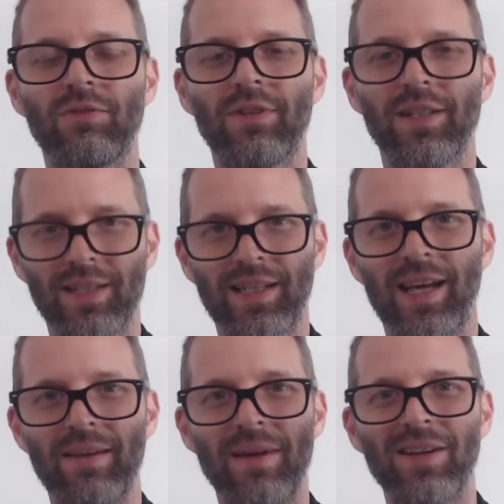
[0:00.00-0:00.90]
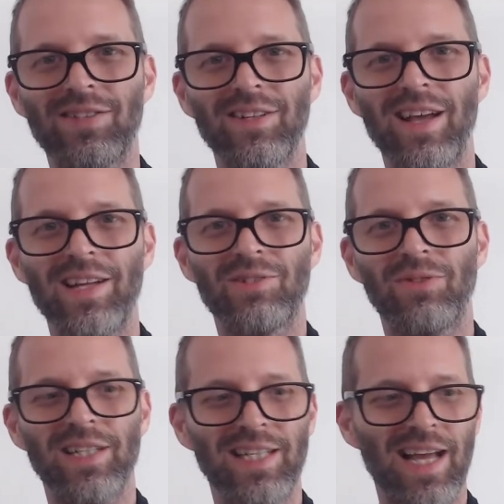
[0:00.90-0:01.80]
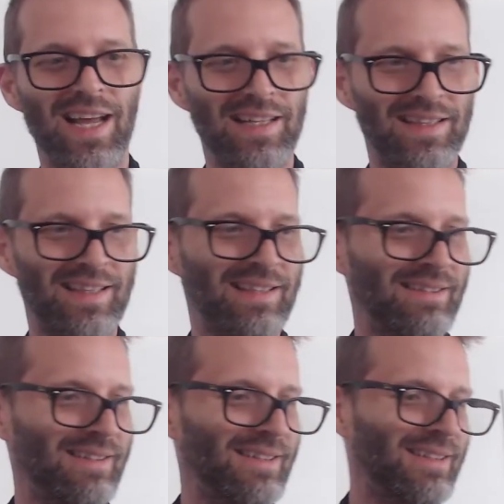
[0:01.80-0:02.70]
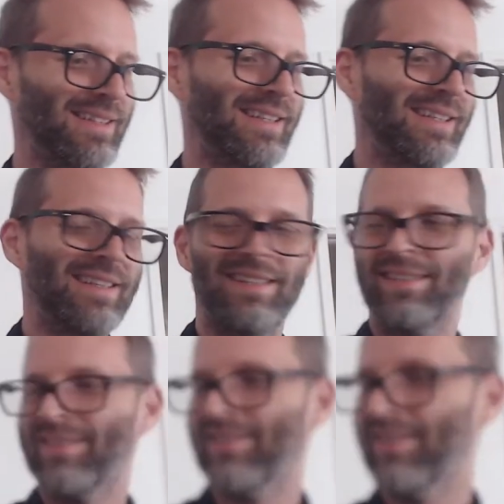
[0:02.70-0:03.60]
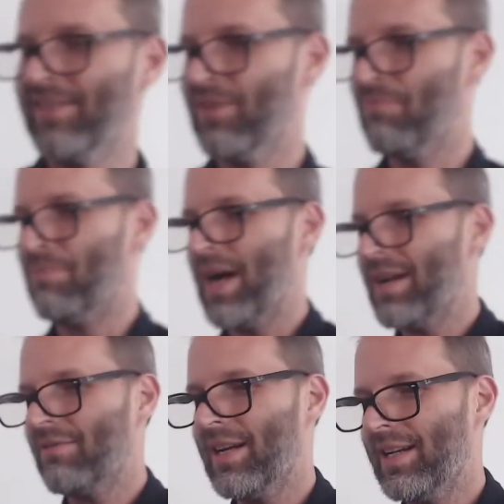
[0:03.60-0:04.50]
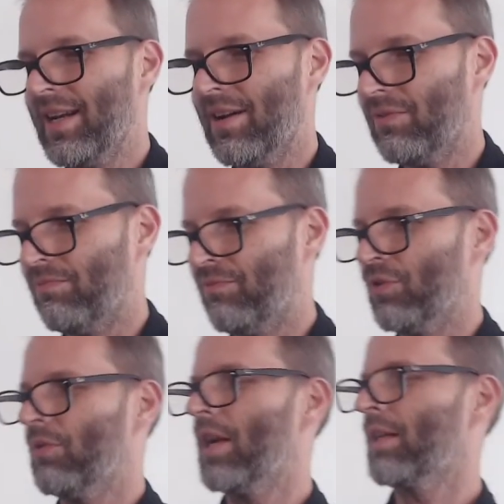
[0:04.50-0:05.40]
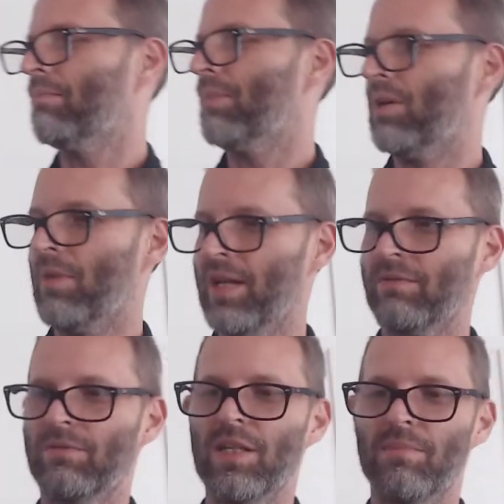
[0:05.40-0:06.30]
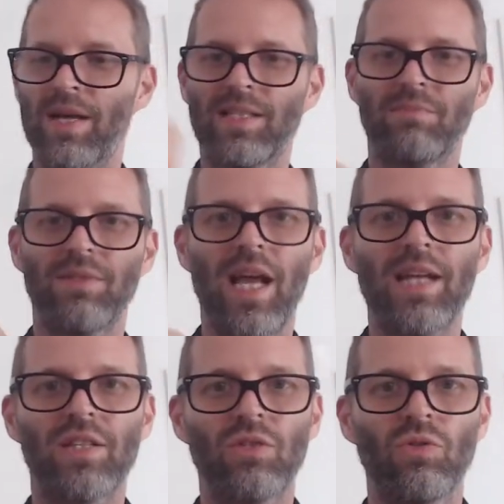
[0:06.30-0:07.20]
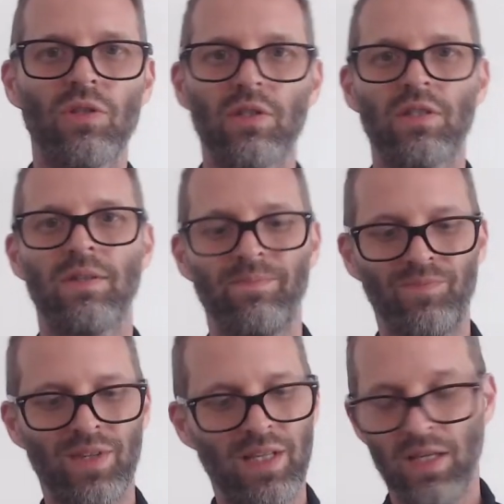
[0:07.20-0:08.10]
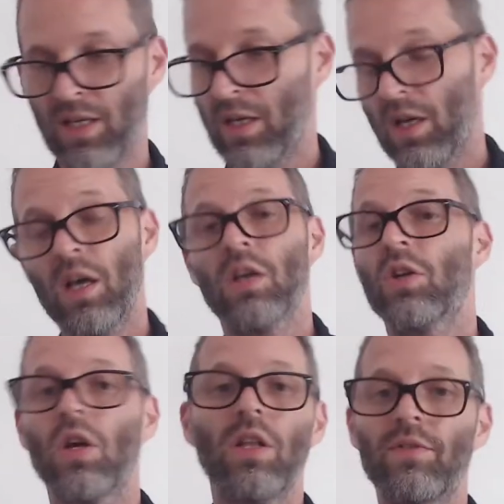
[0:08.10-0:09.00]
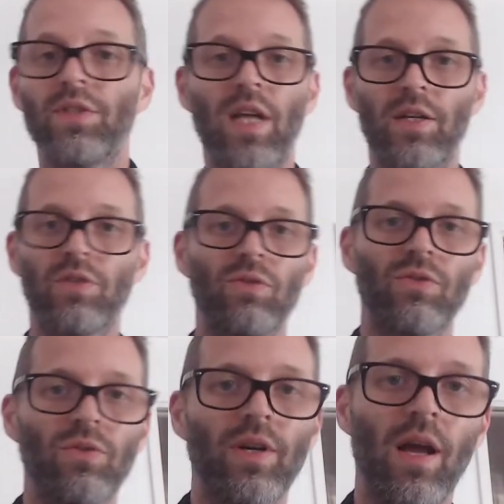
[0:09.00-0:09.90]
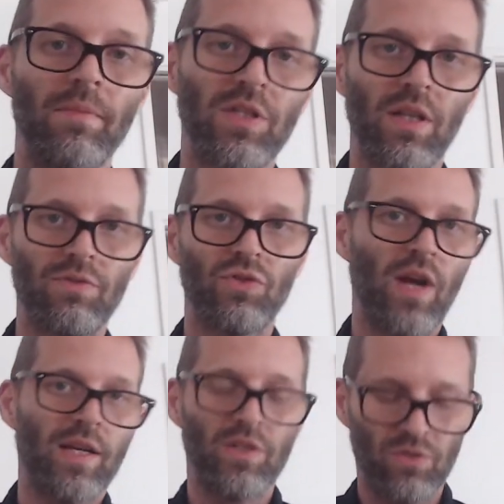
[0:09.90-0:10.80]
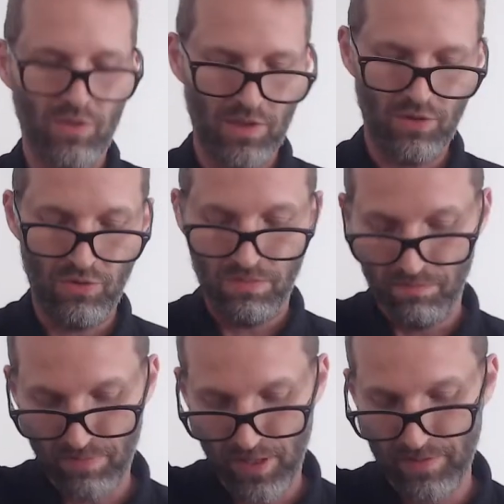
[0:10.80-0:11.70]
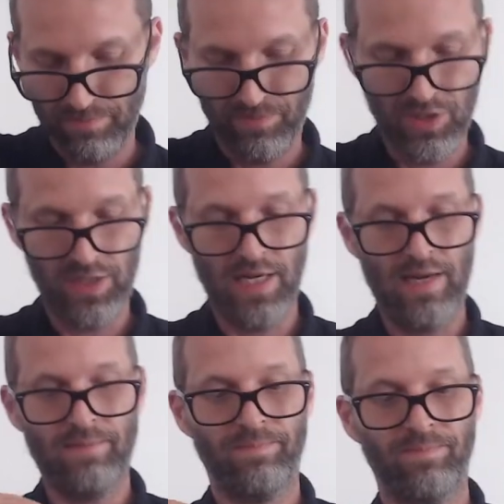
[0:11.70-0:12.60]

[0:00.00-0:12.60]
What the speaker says: because it came out July 28th. So you can go buy it right now, Veronica Belmont. Read about some dinosaurs. Girl loves a dinosaur story. I mean, she loves a dragon story too, but just saying.